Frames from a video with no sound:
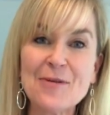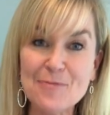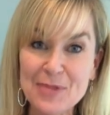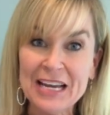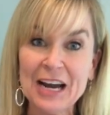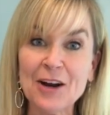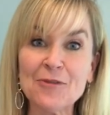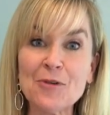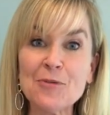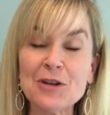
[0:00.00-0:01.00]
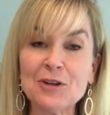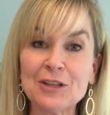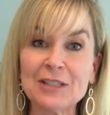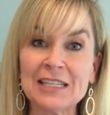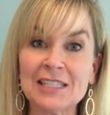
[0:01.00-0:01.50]
Be careful when you're
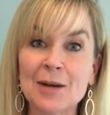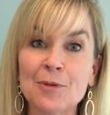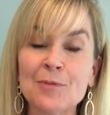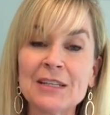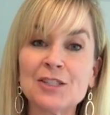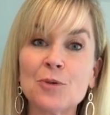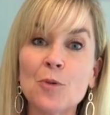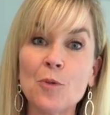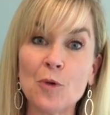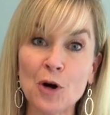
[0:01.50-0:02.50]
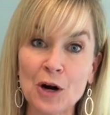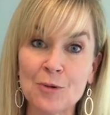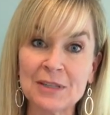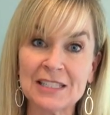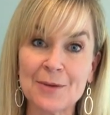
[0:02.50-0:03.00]
using supplements.
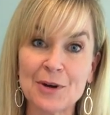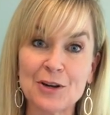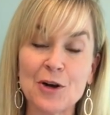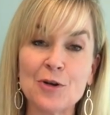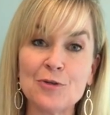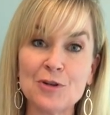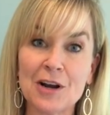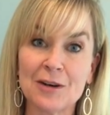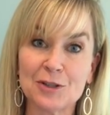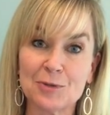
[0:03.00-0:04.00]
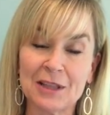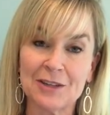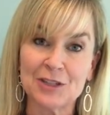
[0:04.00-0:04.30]
Work with someone who knows what they're